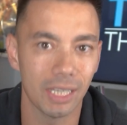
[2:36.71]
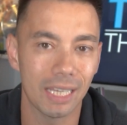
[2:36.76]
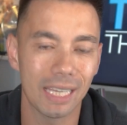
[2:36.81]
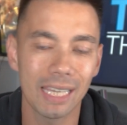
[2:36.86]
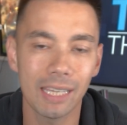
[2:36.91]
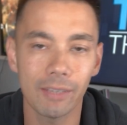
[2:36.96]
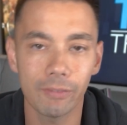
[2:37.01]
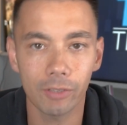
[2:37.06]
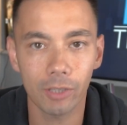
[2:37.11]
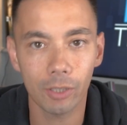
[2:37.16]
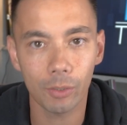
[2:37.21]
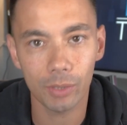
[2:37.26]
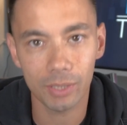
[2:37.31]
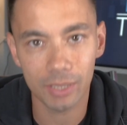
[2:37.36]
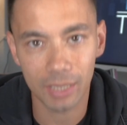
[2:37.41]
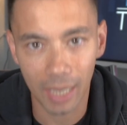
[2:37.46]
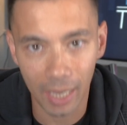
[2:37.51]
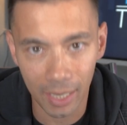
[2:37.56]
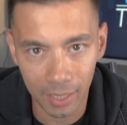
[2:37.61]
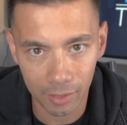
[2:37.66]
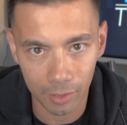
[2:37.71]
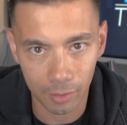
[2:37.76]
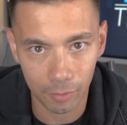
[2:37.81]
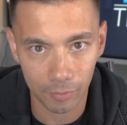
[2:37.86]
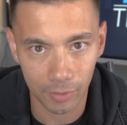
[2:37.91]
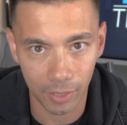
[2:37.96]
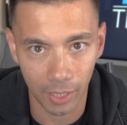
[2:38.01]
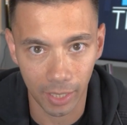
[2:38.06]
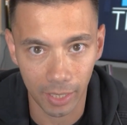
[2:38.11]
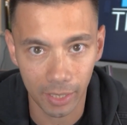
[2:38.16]
Even though it's end
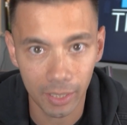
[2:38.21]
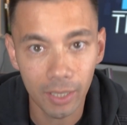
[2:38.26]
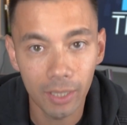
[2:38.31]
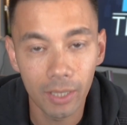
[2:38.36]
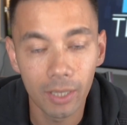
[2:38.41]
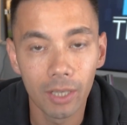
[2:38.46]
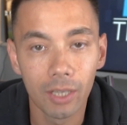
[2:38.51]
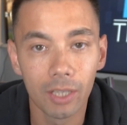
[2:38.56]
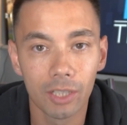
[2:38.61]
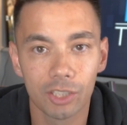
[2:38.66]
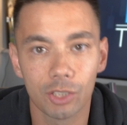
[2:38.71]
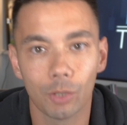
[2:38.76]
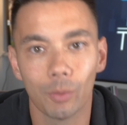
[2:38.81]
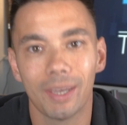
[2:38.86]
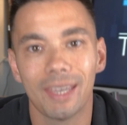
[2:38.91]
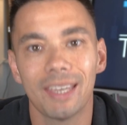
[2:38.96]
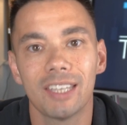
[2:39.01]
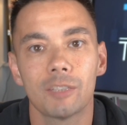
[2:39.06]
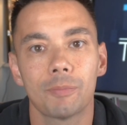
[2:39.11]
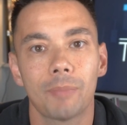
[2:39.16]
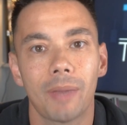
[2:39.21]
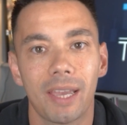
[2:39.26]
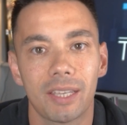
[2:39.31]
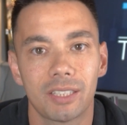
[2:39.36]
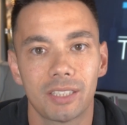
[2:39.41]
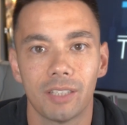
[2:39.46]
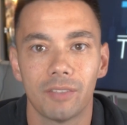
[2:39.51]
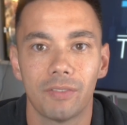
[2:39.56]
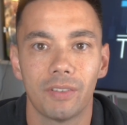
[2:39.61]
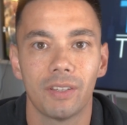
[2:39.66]
of day, so it is
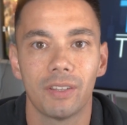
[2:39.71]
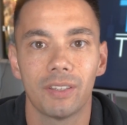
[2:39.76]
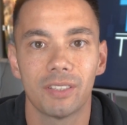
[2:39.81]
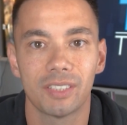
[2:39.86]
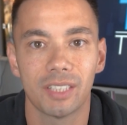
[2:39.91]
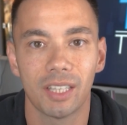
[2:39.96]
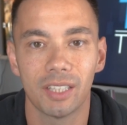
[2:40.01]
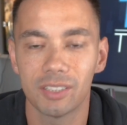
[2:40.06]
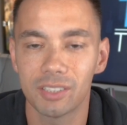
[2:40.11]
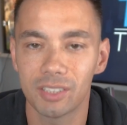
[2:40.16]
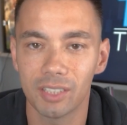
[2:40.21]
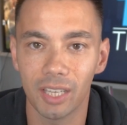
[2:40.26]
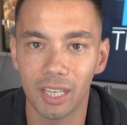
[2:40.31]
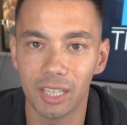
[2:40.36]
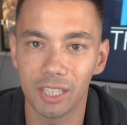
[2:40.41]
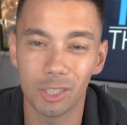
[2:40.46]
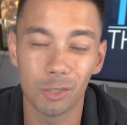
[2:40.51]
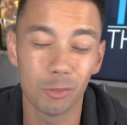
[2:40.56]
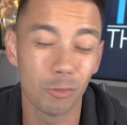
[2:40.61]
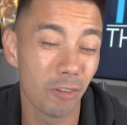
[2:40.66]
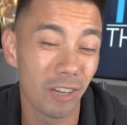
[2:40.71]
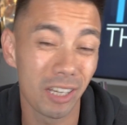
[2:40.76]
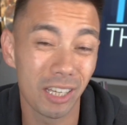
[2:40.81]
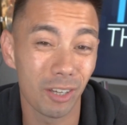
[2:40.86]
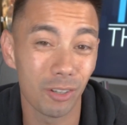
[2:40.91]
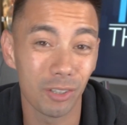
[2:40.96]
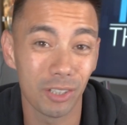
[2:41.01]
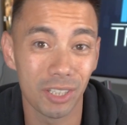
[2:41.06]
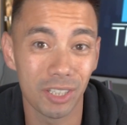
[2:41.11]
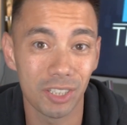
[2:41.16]
passive in the sense that you really
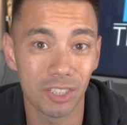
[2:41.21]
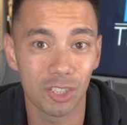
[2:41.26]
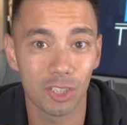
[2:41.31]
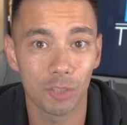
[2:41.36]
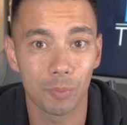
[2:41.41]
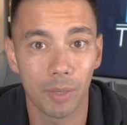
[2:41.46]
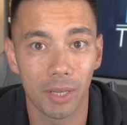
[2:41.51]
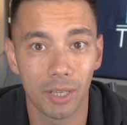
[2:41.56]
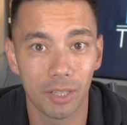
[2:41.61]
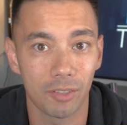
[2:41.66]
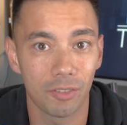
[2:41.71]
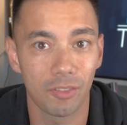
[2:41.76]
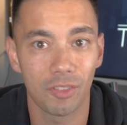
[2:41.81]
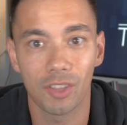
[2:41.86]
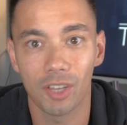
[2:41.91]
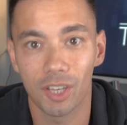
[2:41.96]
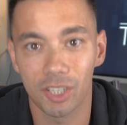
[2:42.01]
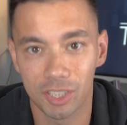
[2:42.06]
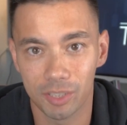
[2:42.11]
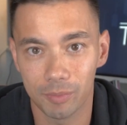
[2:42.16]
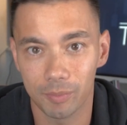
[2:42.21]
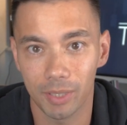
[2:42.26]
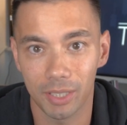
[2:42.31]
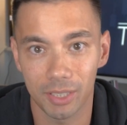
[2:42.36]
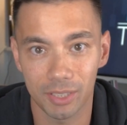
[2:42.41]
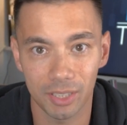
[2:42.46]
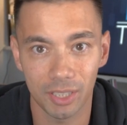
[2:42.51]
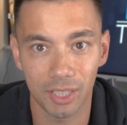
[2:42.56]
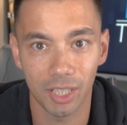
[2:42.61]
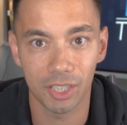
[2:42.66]
only need to spend 30
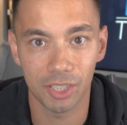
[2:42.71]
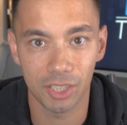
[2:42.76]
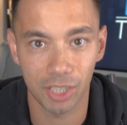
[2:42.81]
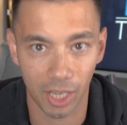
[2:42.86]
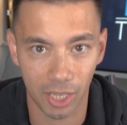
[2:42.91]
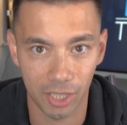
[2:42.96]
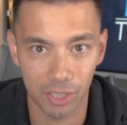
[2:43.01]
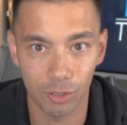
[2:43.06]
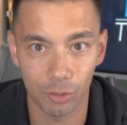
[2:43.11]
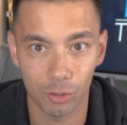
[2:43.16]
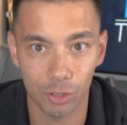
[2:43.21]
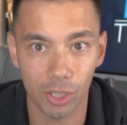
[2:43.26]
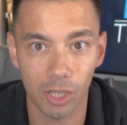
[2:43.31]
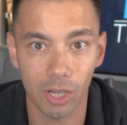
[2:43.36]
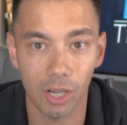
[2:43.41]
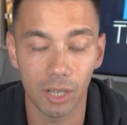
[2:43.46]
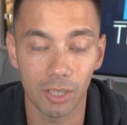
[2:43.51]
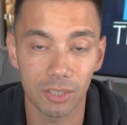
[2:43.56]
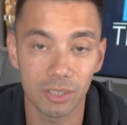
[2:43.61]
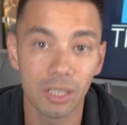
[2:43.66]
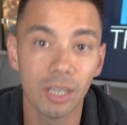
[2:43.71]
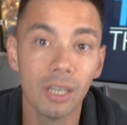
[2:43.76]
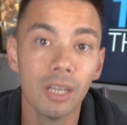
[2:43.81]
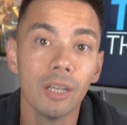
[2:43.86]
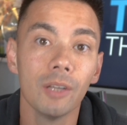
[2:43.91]
minutes a day checking your charts.